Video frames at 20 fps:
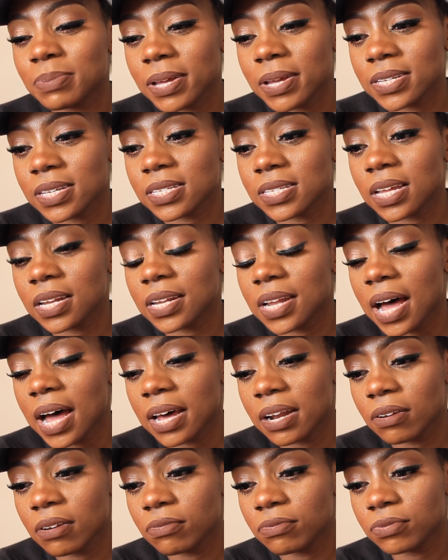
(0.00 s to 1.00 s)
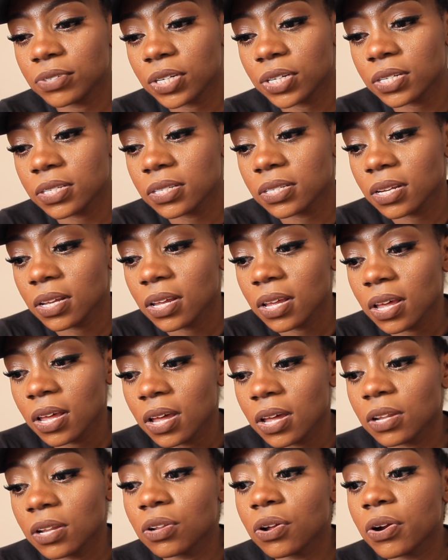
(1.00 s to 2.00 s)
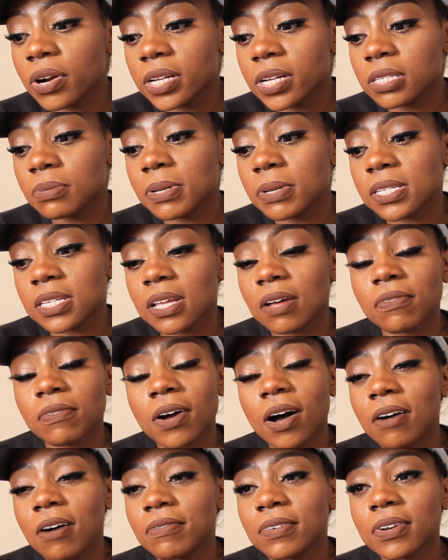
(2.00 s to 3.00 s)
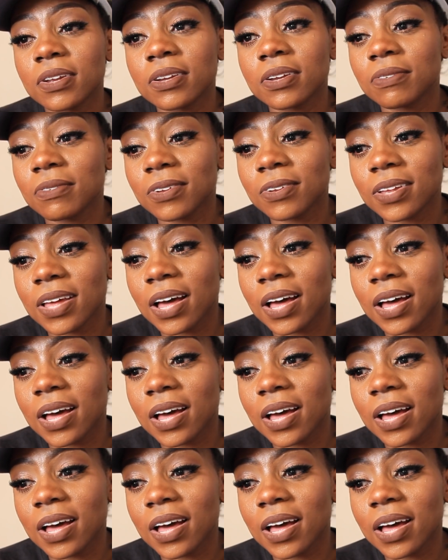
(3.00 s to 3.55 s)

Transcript: because it's a lot of just learning to be self-confident,